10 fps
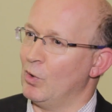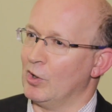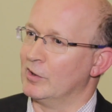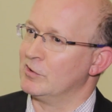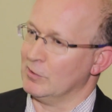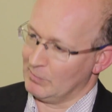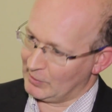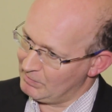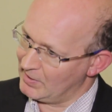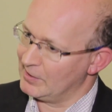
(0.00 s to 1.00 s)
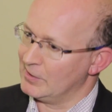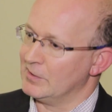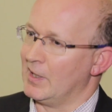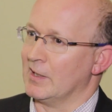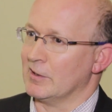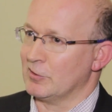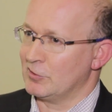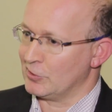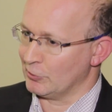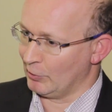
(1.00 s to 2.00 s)
work to MacMillan
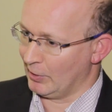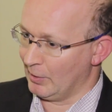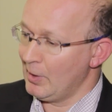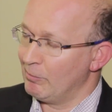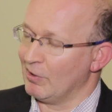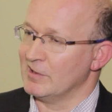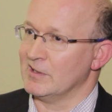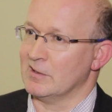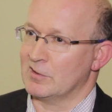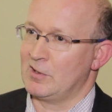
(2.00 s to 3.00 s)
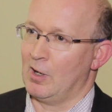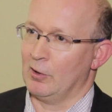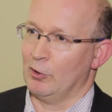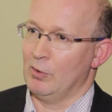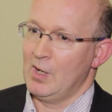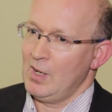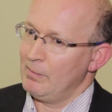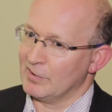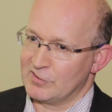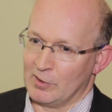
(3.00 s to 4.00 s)
and to uh, Brett Dean's Carlo,
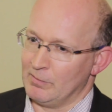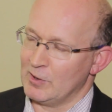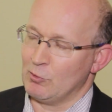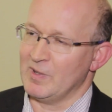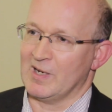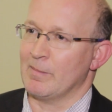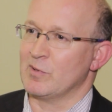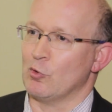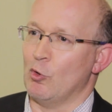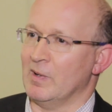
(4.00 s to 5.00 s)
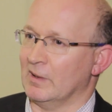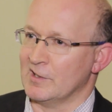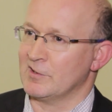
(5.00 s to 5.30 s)
but um, it will be an absorbing